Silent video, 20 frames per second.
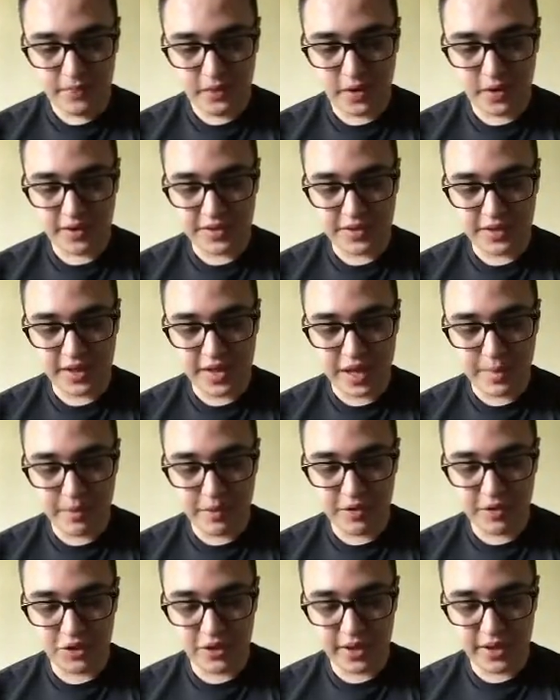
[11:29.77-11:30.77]
Alright, so yeah, I'm
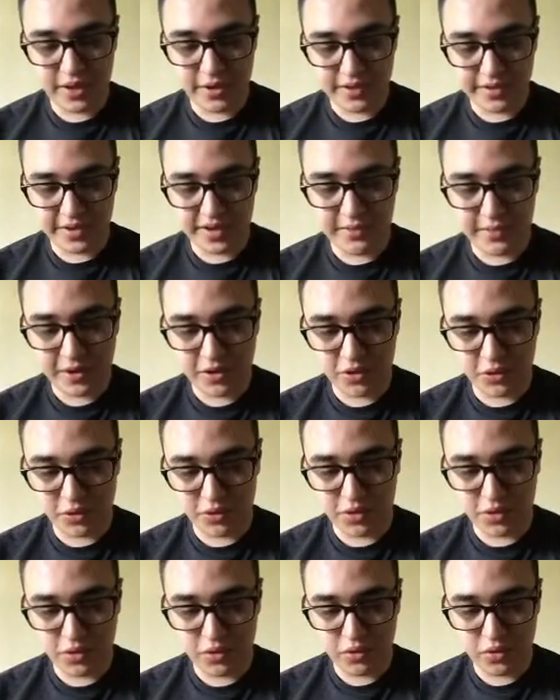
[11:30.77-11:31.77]
gonna try to use a special
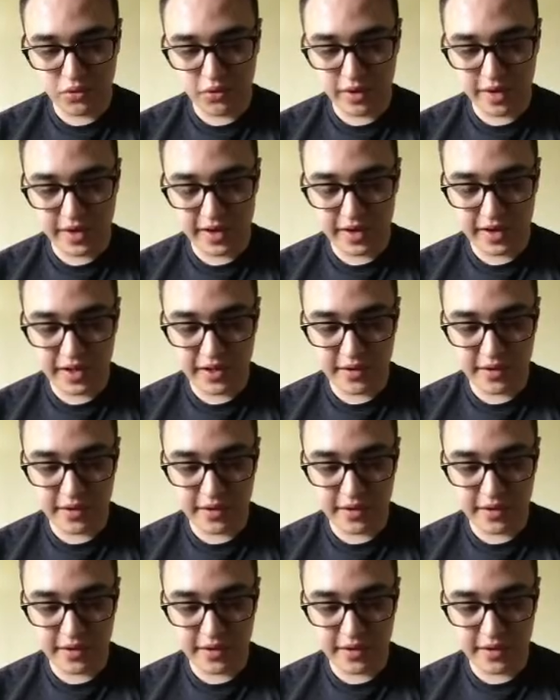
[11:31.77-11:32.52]
two right here.